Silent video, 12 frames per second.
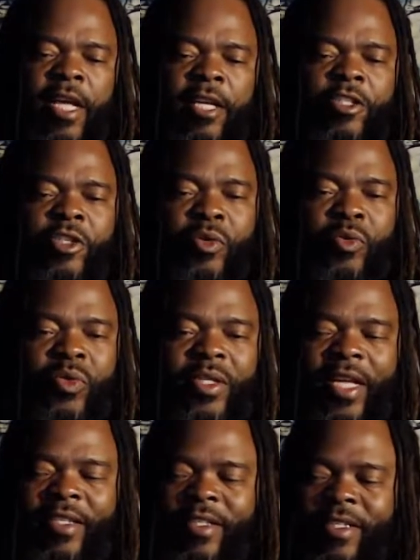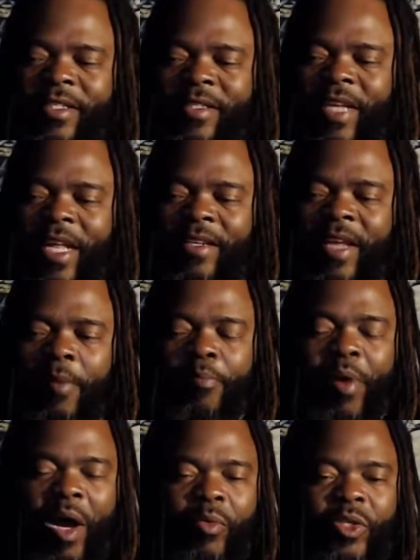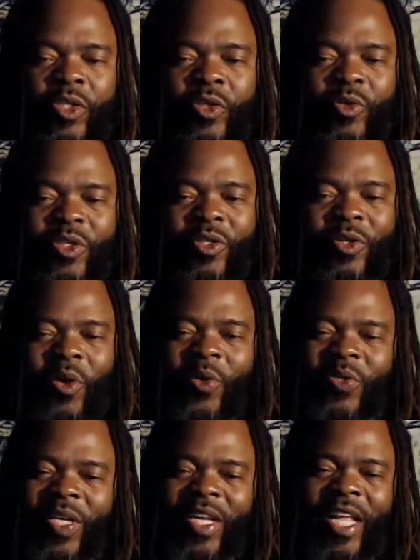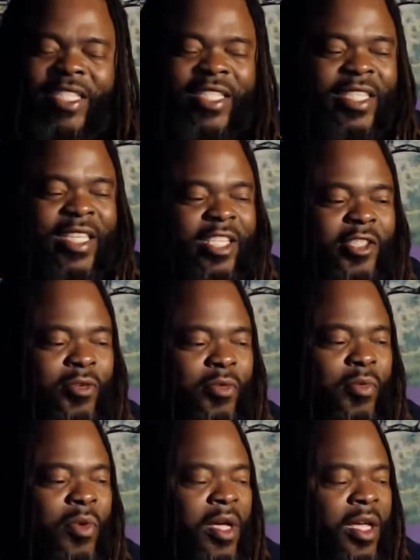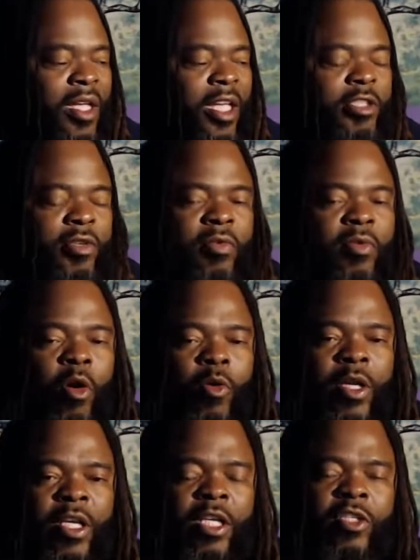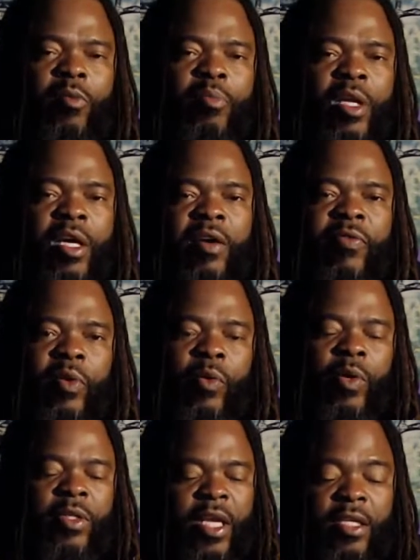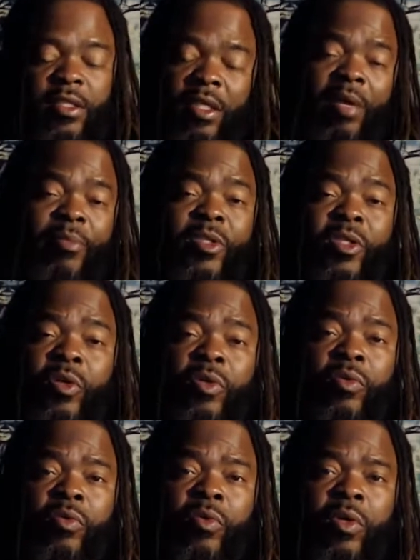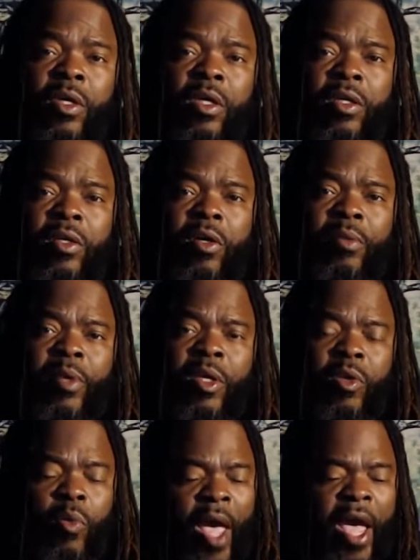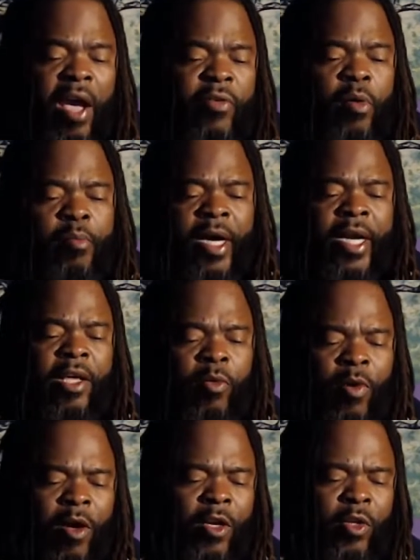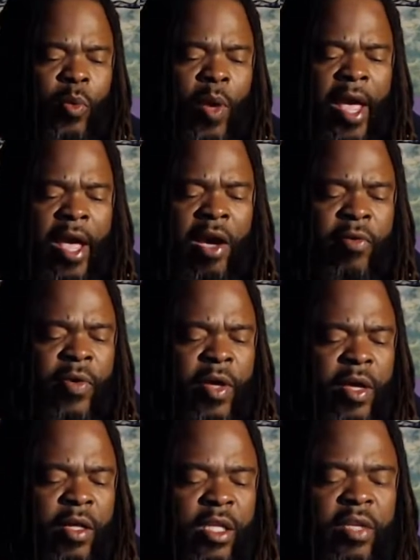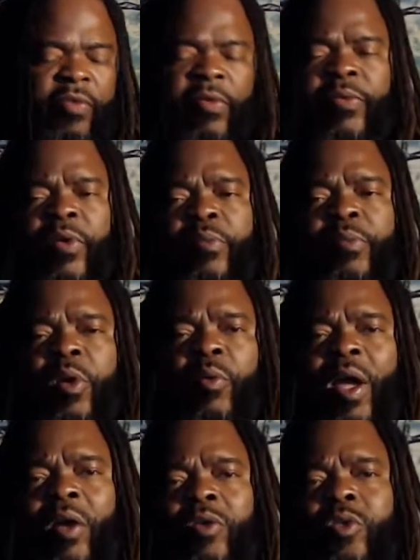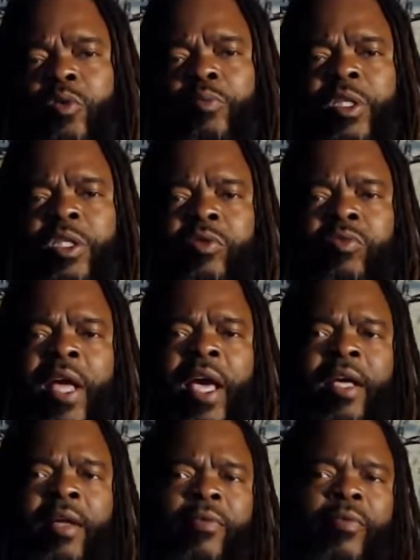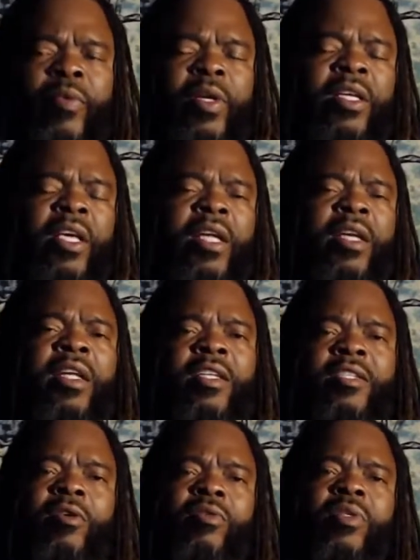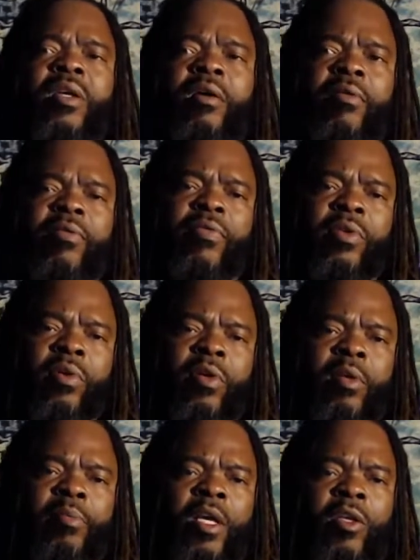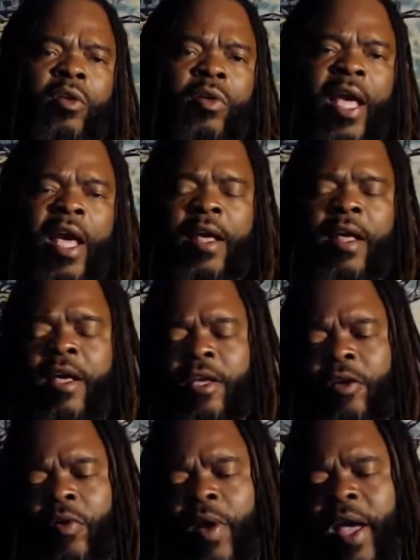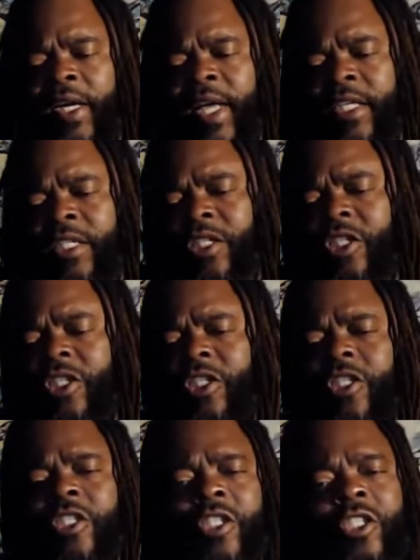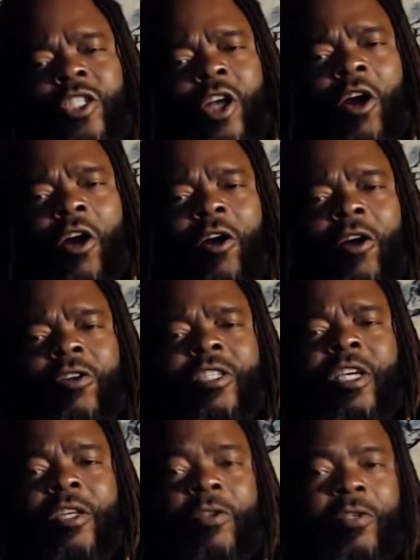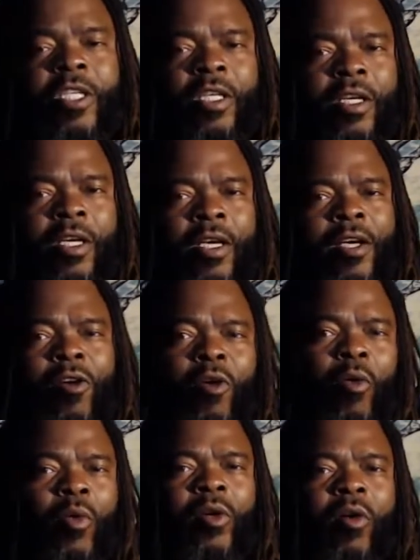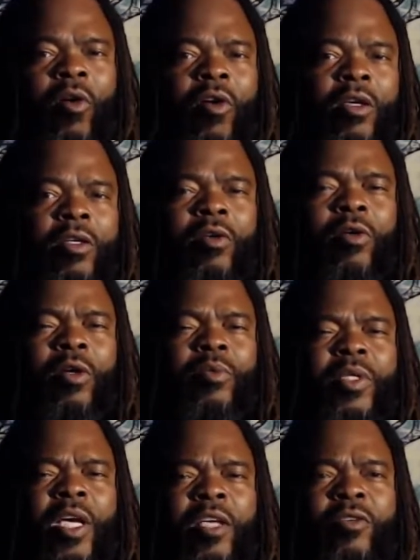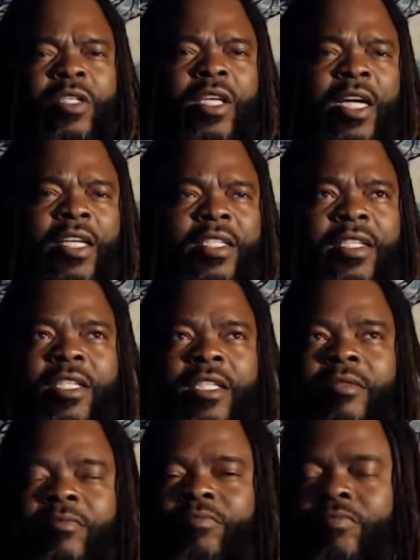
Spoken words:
juice, that power juice. You know what I'm saying? That just gets you going, gets your blood flowing. Things are coming to you. You know what I mean? You have your body of water. You have this fulfillment around you, but you're not really getting it yourself. You know what I mean? You don't have that charge energy going on. You know what I'm saying? You just kind of just